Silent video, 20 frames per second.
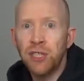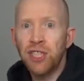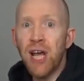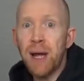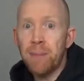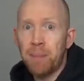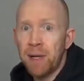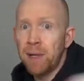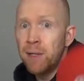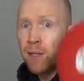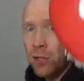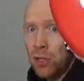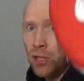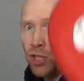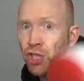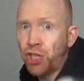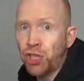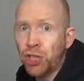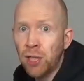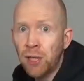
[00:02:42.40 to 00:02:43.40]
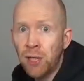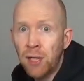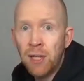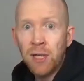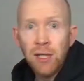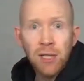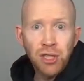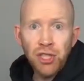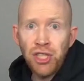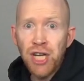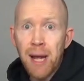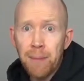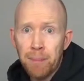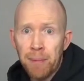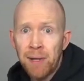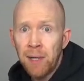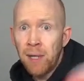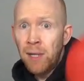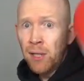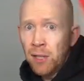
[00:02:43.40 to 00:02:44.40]
jab, ish,
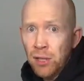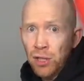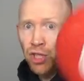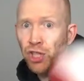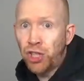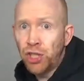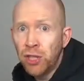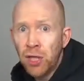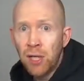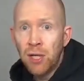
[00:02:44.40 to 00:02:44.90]
jab, ish,